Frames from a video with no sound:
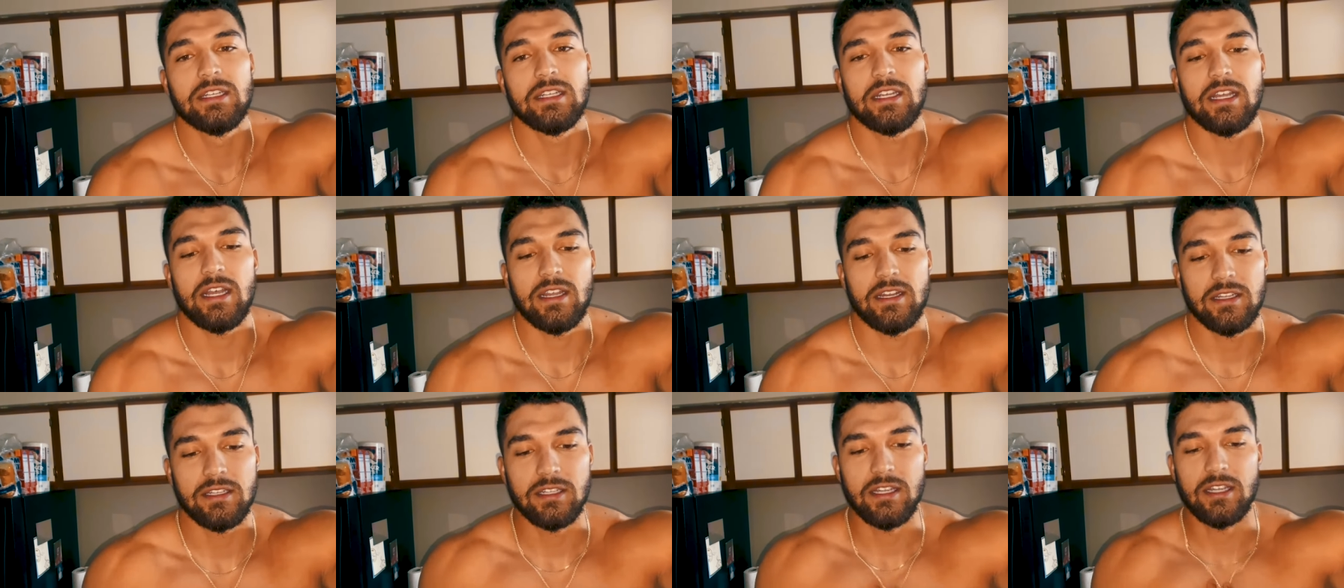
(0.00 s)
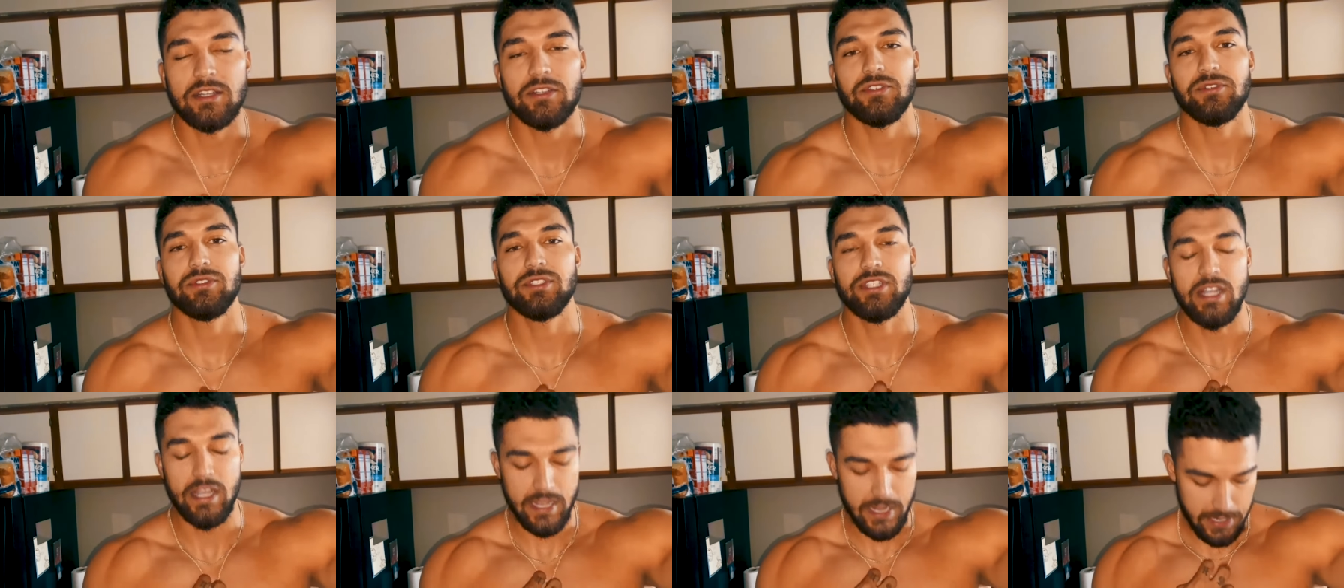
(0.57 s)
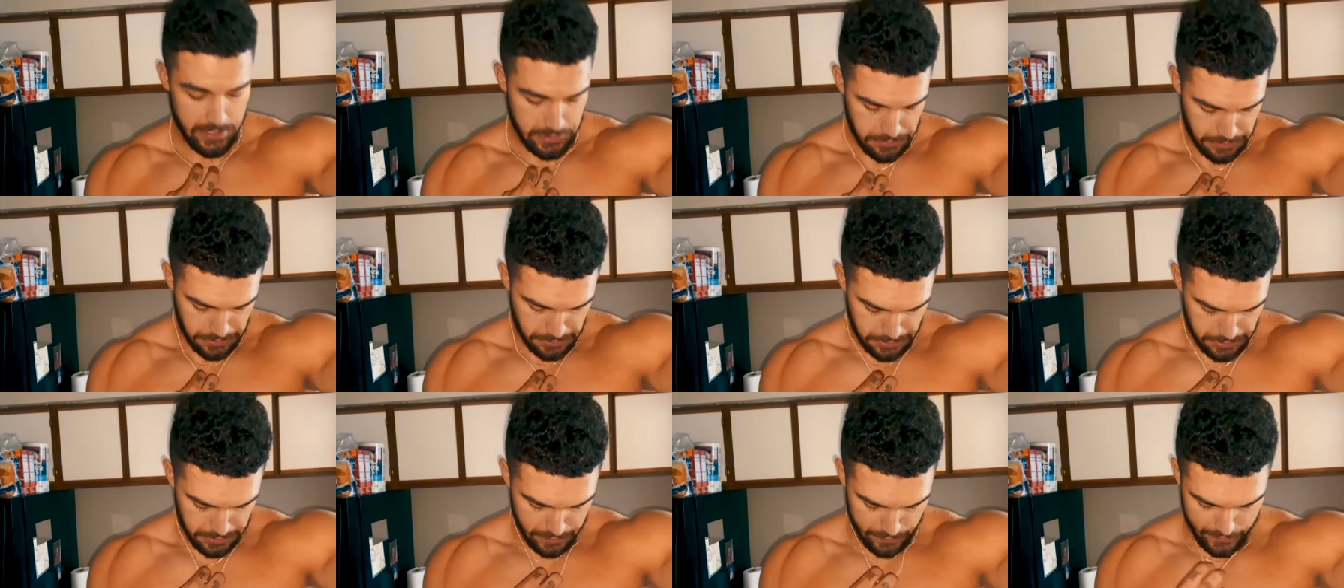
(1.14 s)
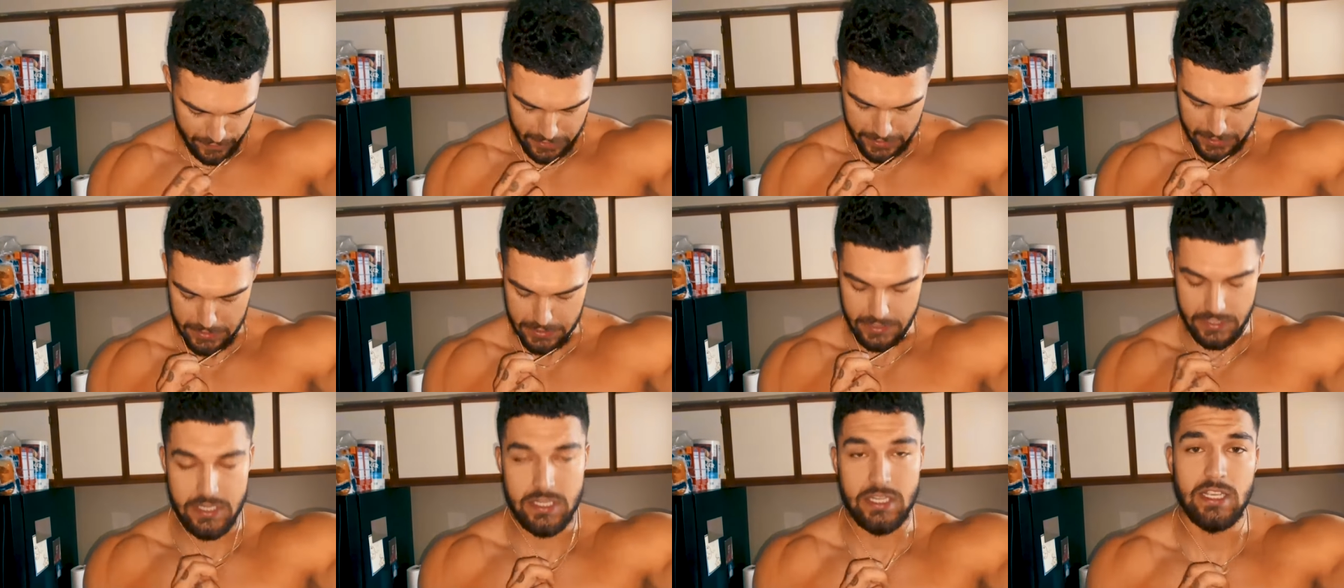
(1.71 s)
Got a new chain, if you guys
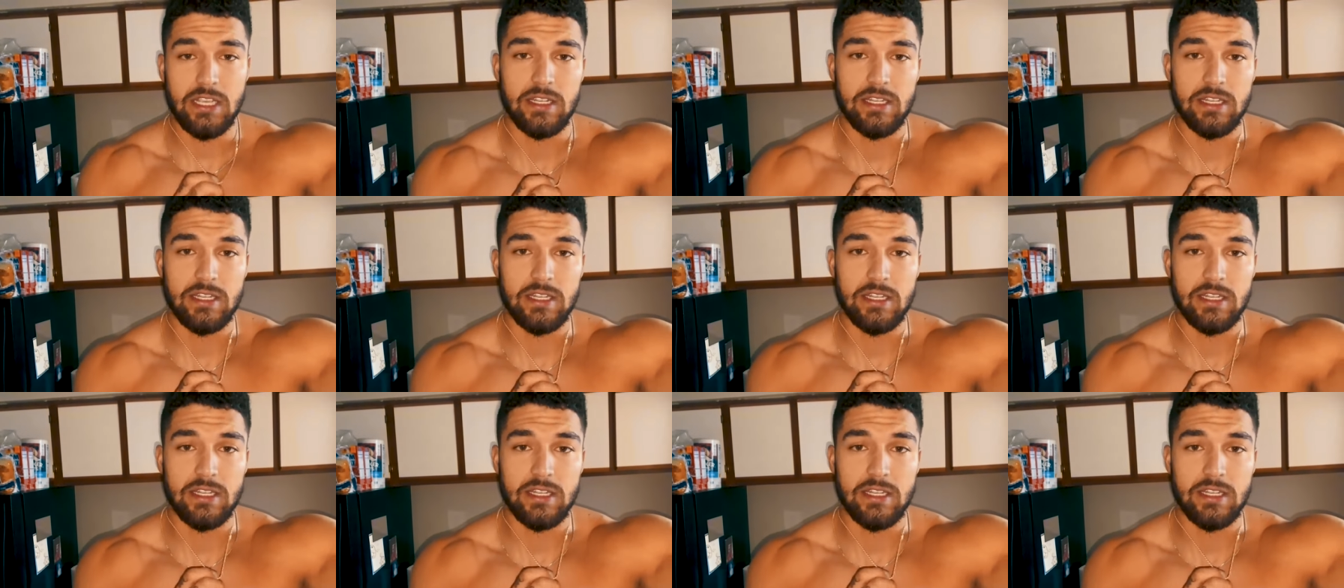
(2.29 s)
can see.